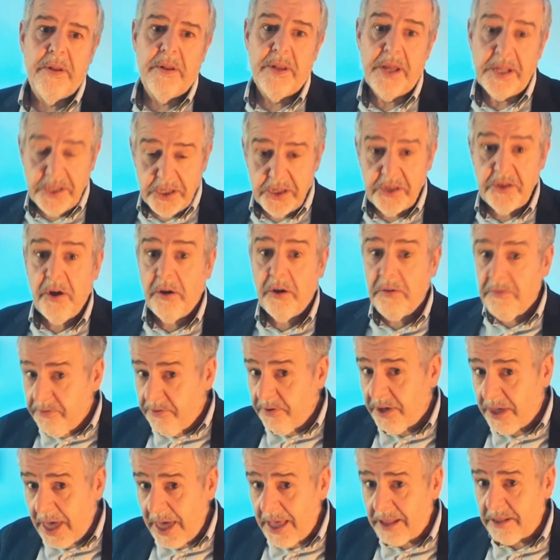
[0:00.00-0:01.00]
let's not
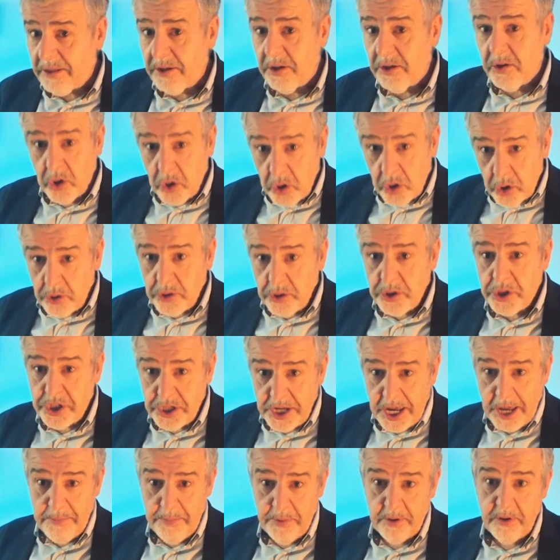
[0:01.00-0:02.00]
forget that the Good
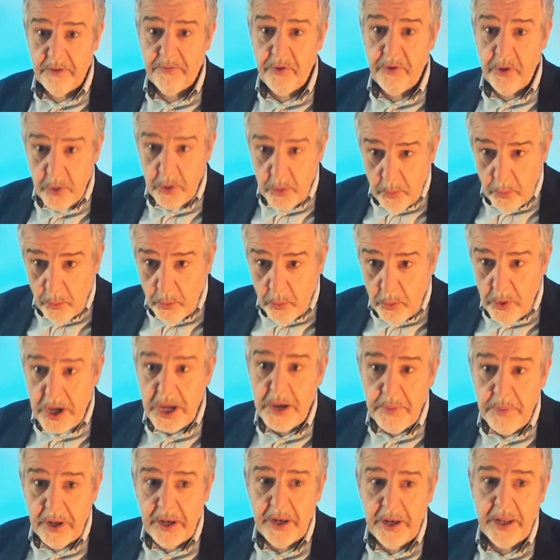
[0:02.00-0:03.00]
Shepherd, of whom
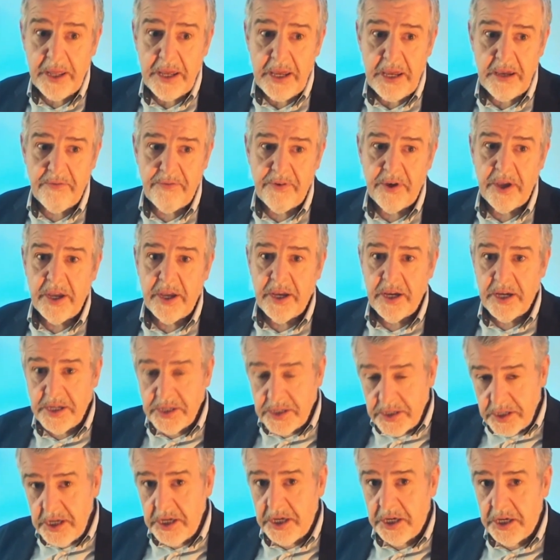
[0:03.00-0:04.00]
we believe
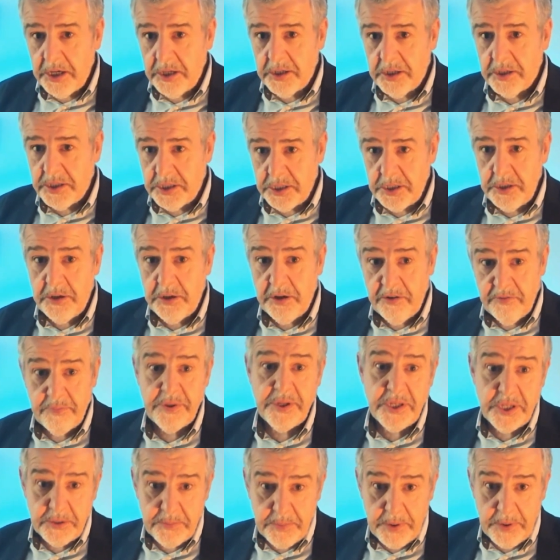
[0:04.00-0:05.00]
Ezekiel to have
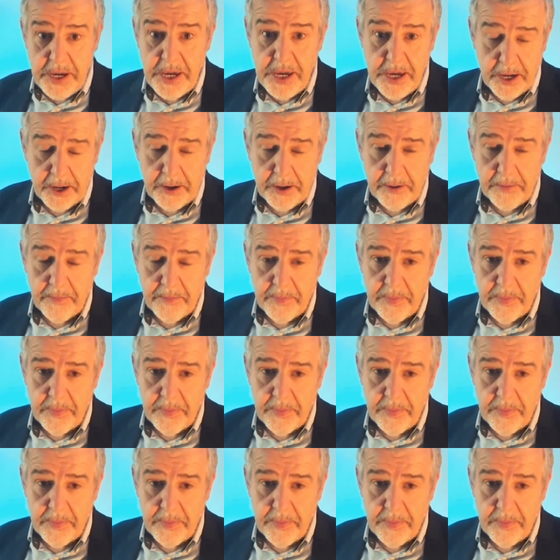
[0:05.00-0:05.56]
been speaking,